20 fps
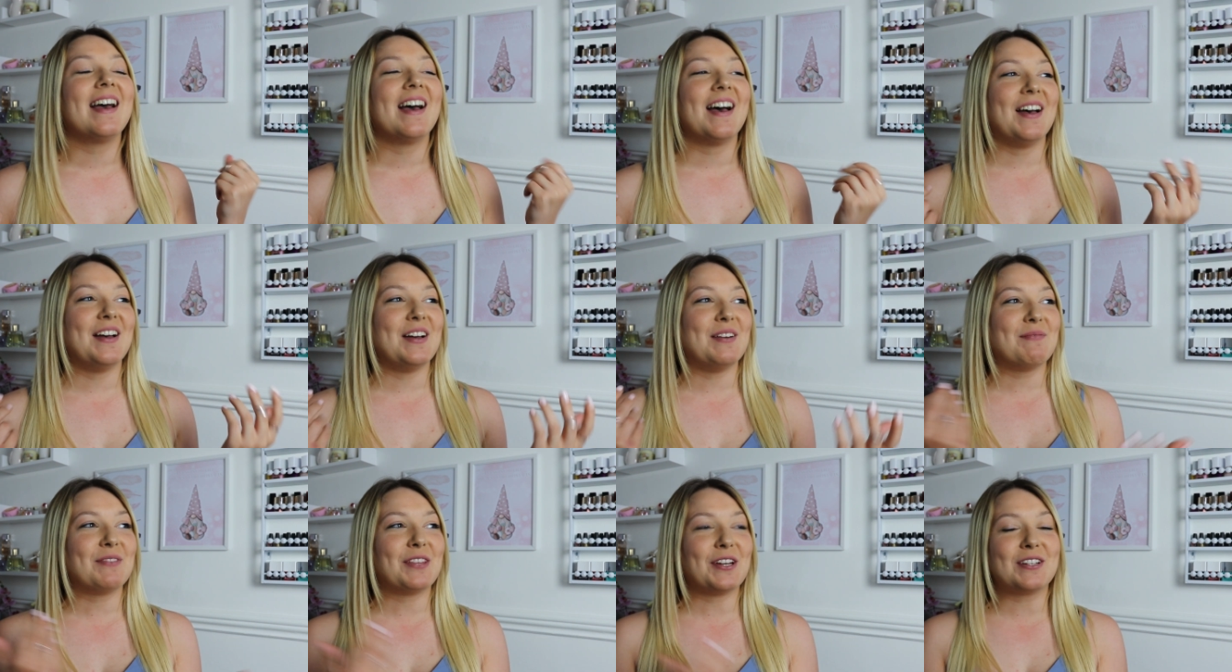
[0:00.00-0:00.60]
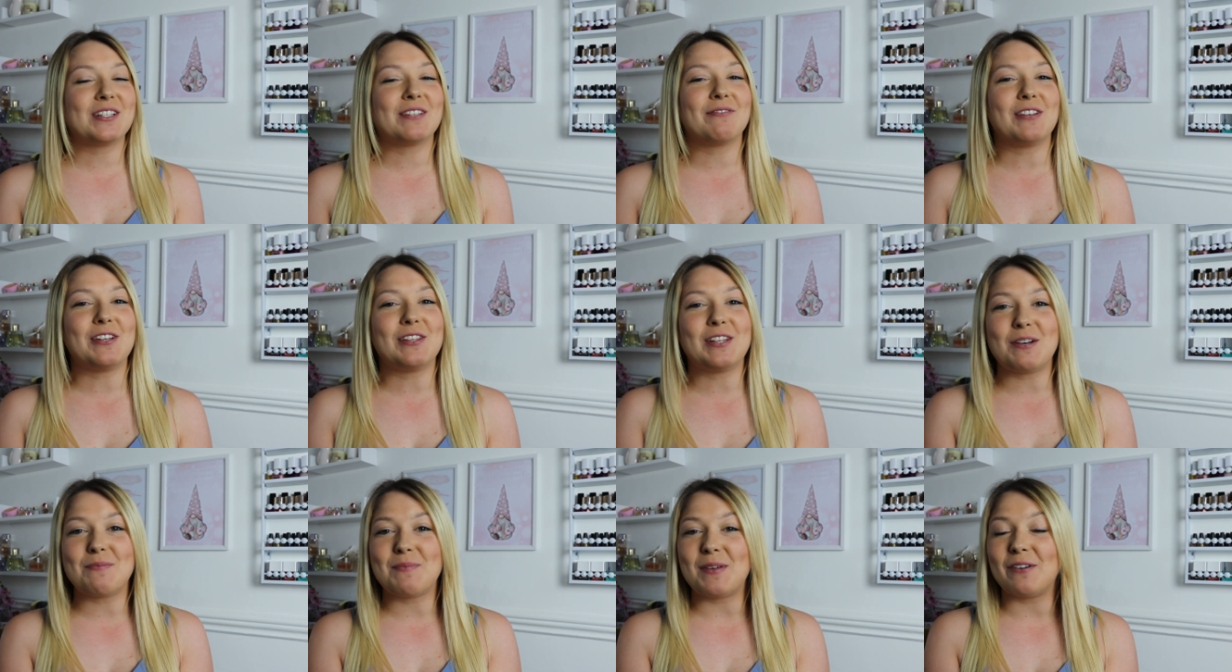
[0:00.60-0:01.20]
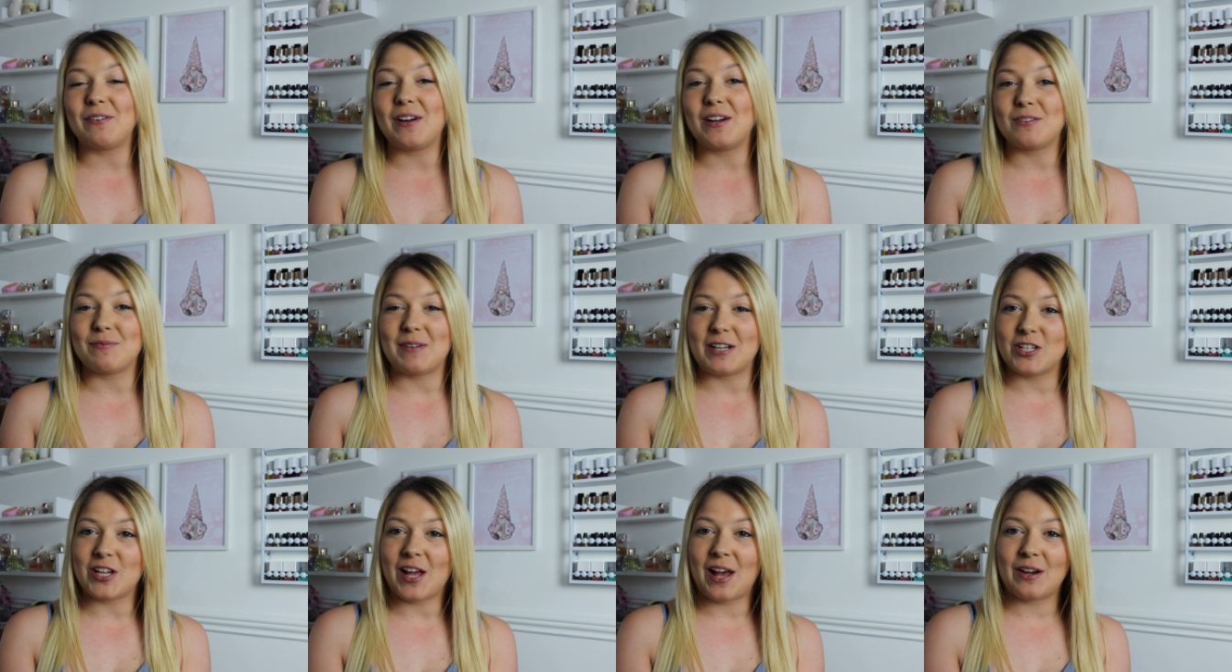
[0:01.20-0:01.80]
Um, those of you that have been around on
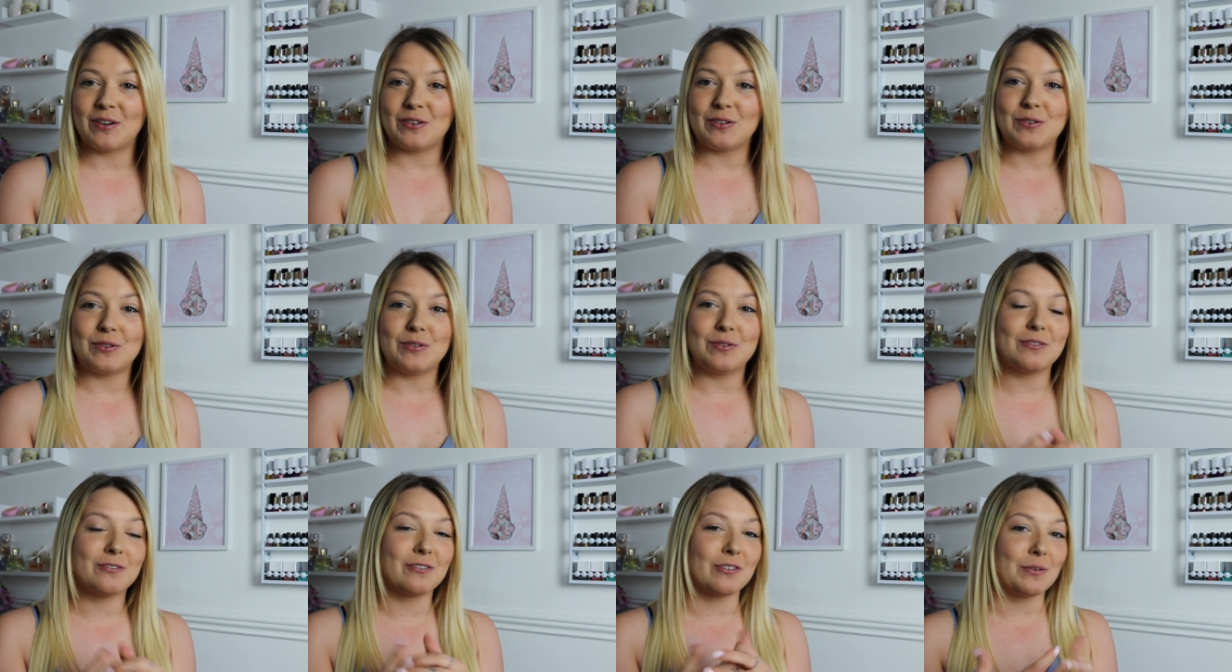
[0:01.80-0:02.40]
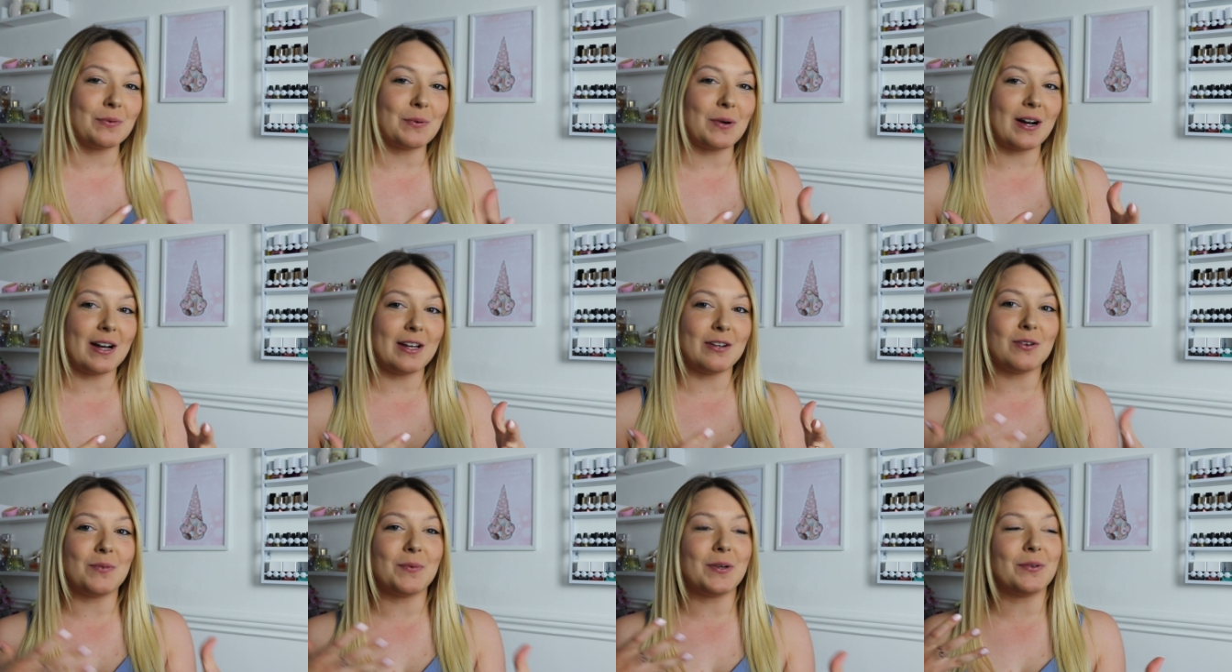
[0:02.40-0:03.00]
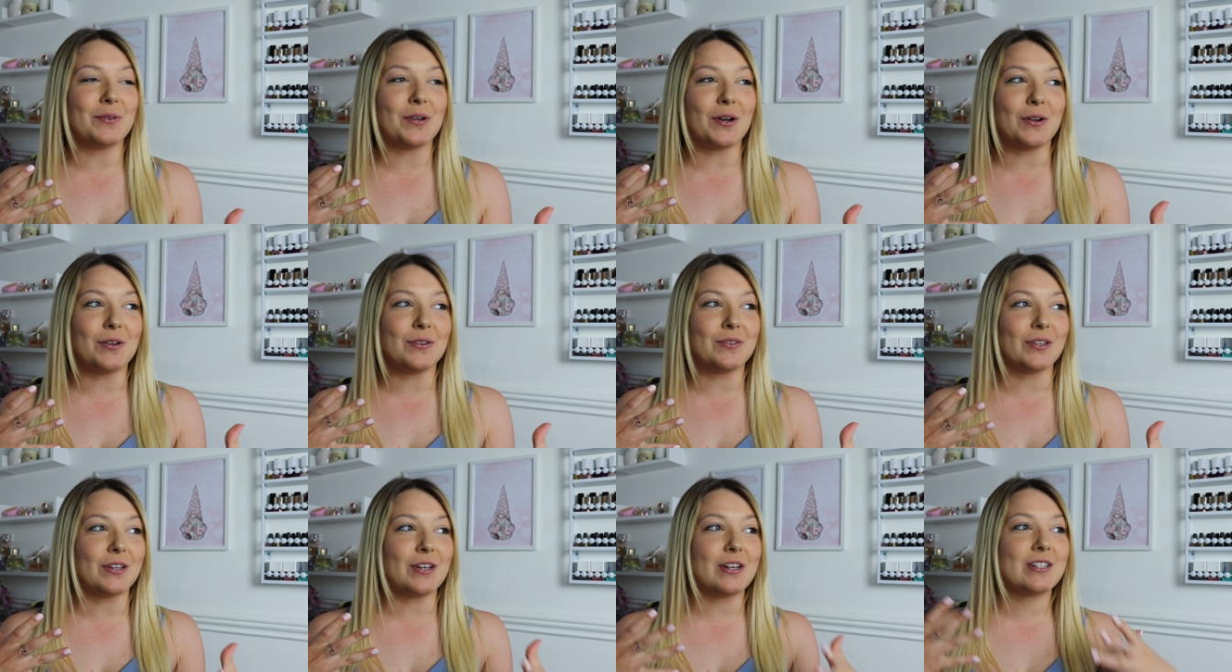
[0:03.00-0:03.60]
my channel for a while will
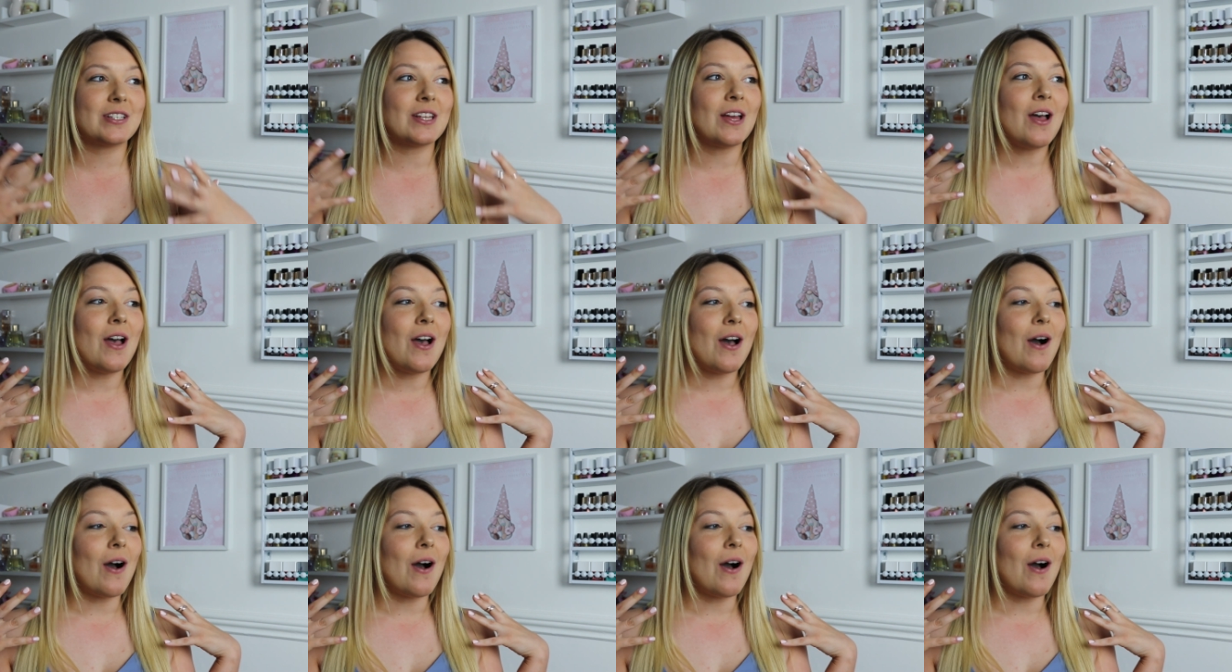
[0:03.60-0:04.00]
know that